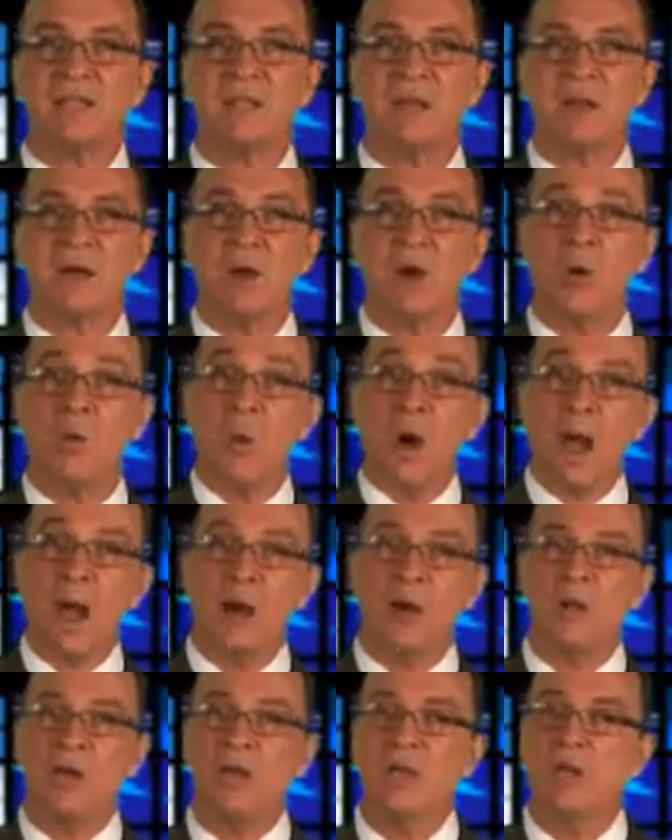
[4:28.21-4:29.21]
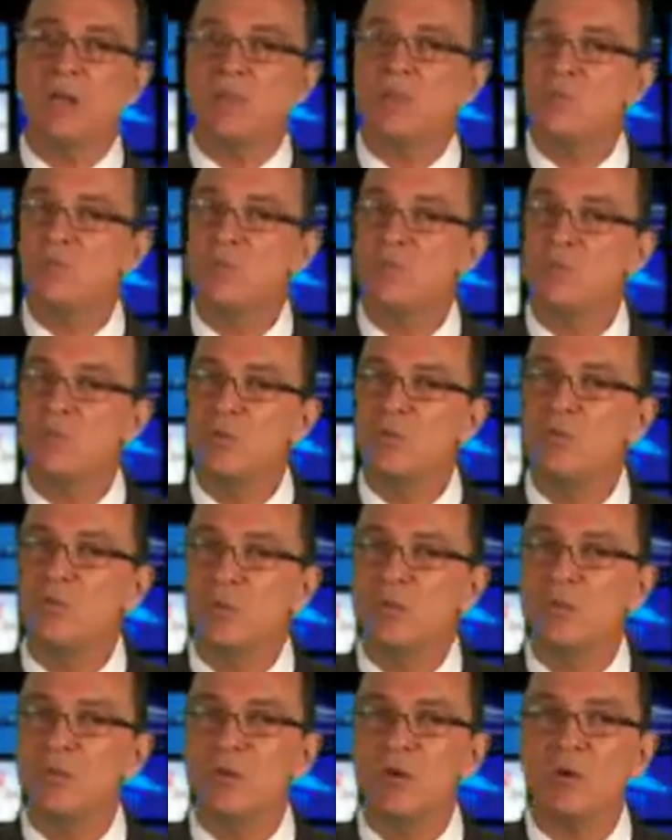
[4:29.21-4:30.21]
Wow, you really
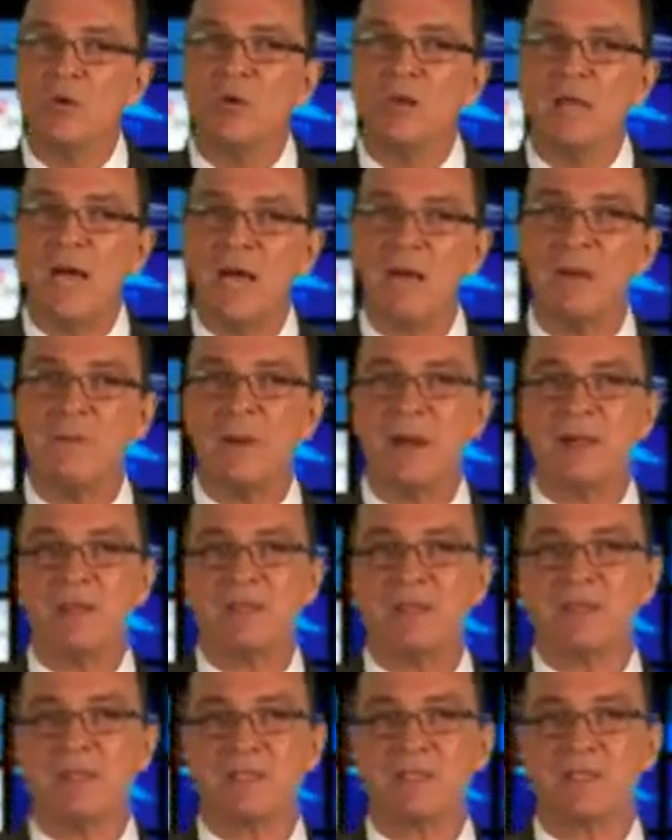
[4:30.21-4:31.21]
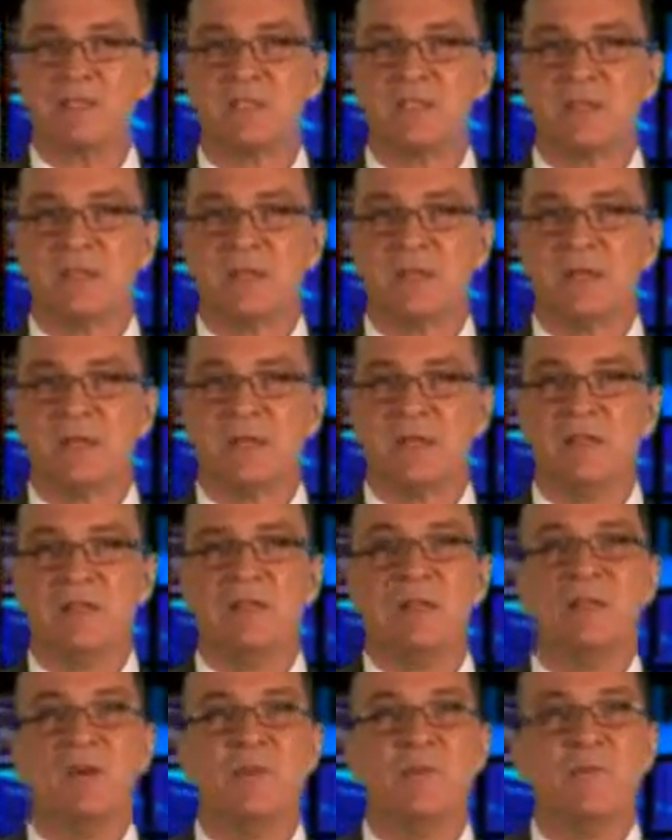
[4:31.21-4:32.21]
know a lot about this. Then go
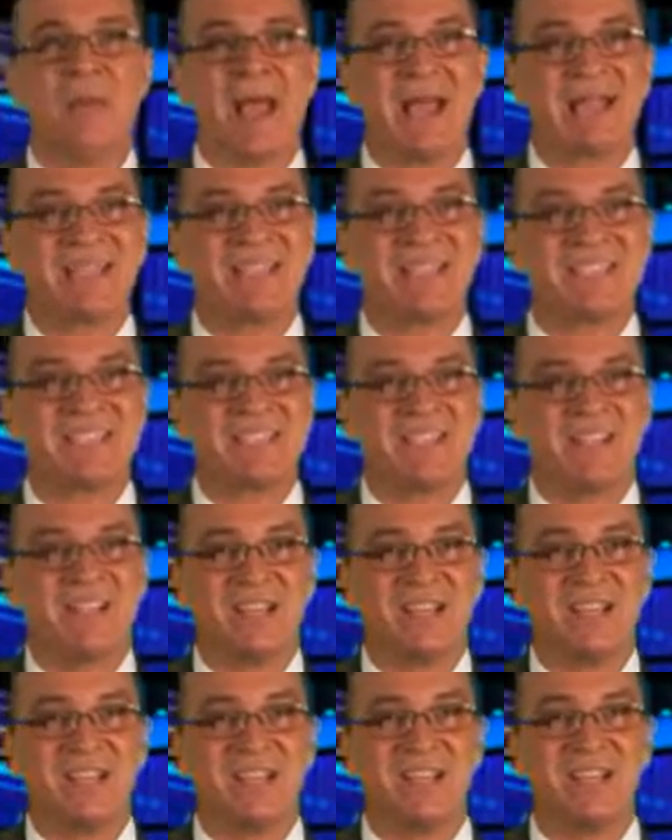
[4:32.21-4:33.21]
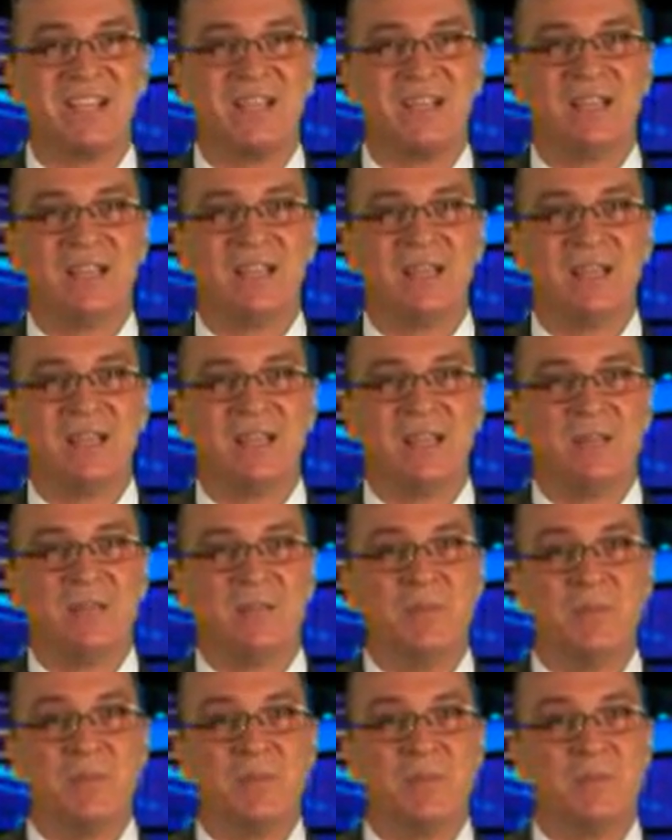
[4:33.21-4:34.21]
back to selling.
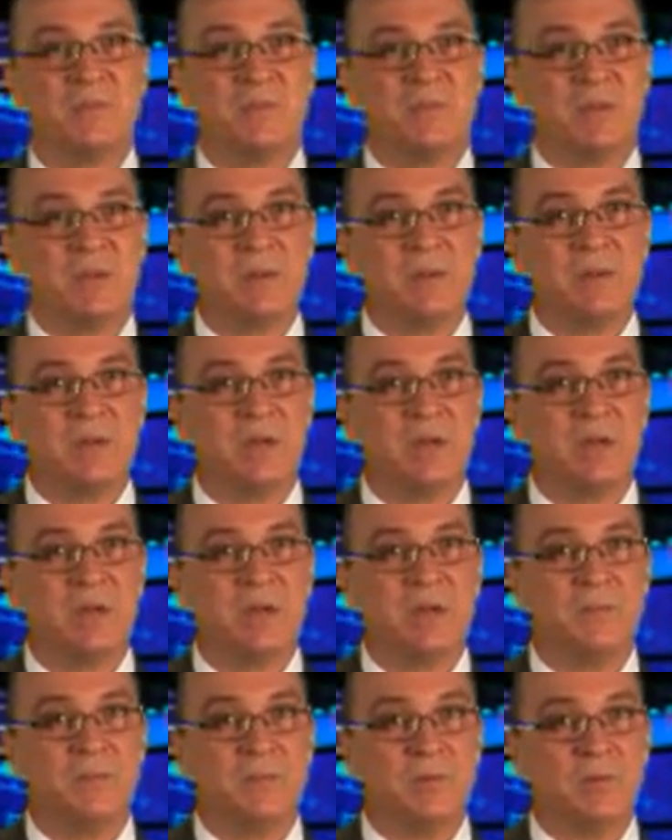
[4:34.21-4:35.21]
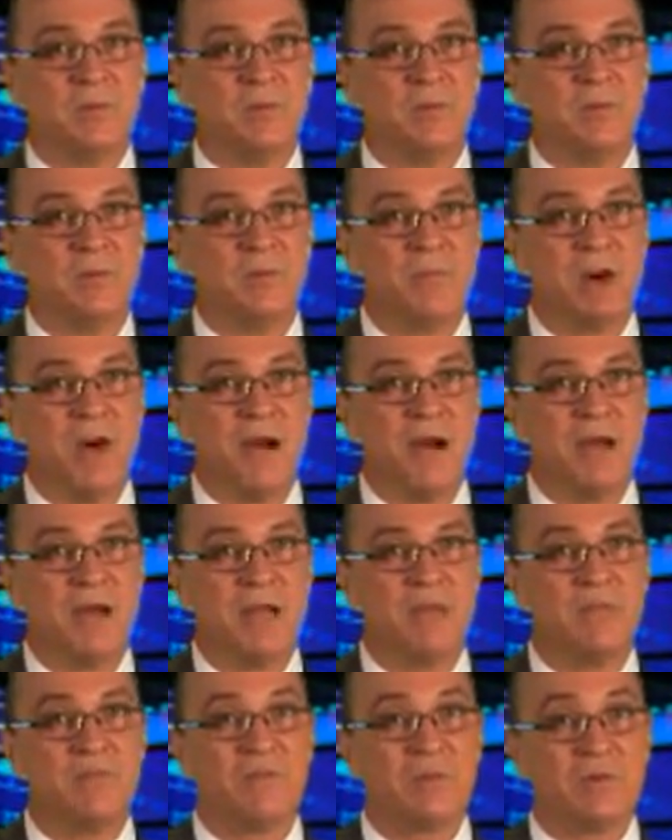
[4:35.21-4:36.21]
Because remember, people buy
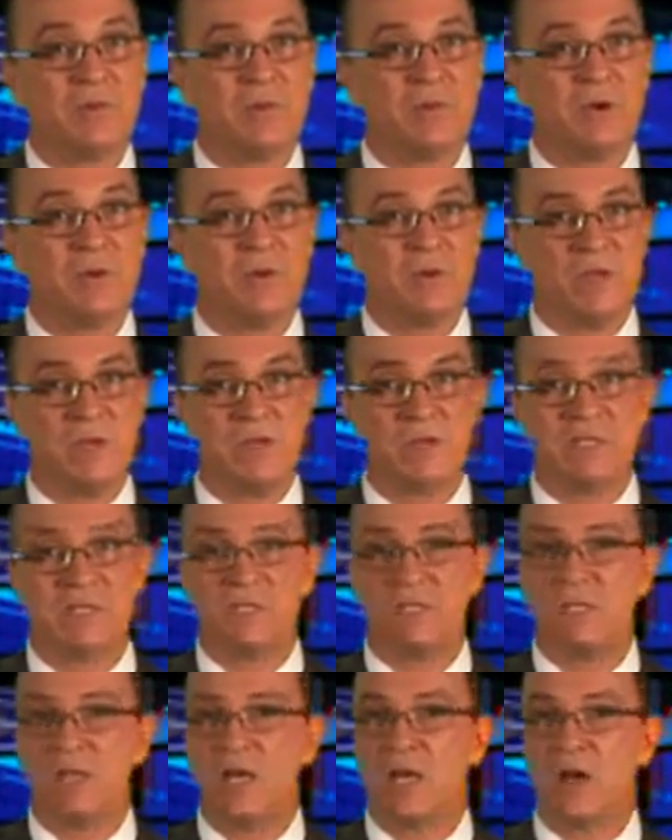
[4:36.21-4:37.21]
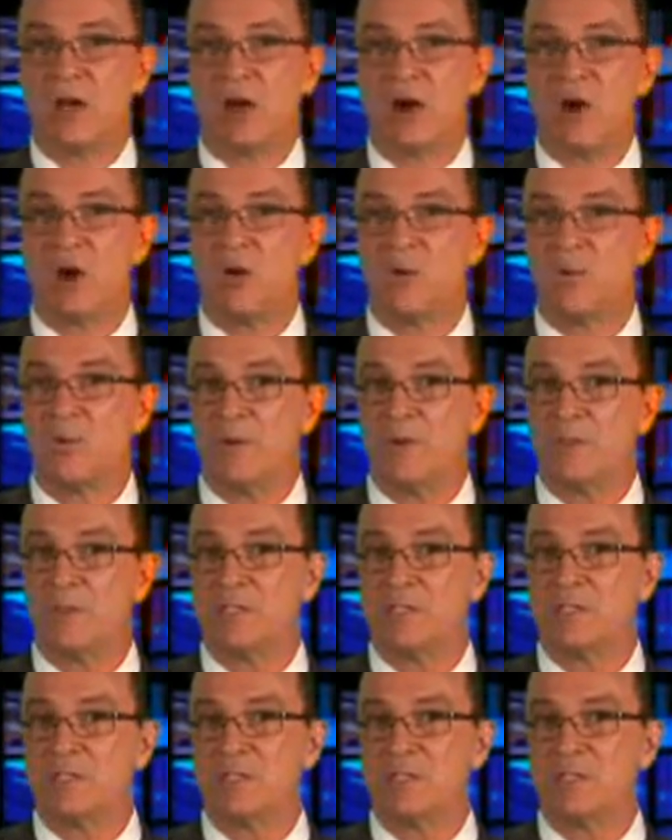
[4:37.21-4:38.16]
for their reasons, not our reasons.